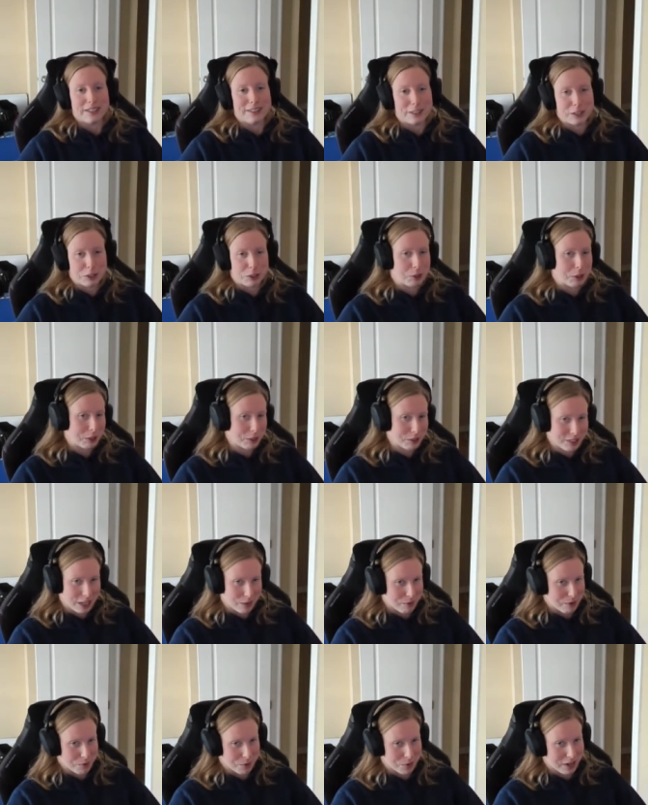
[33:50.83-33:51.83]
the 200 is
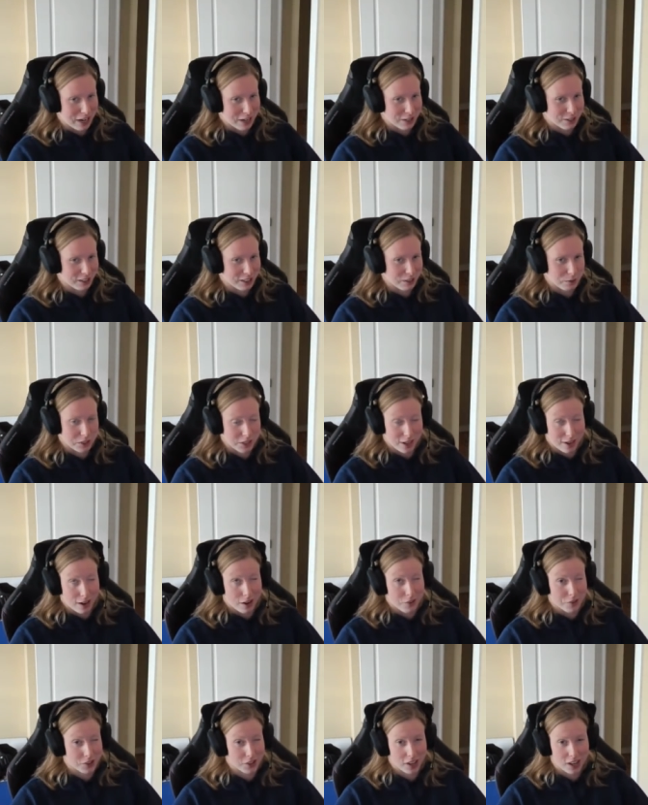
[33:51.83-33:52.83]
coming more naturally, which I
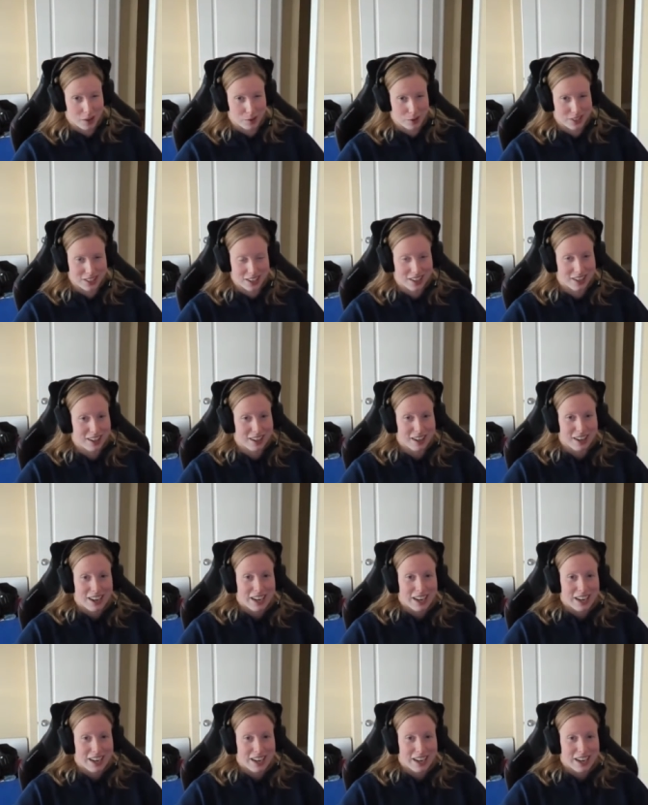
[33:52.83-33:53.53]
never thought I would say.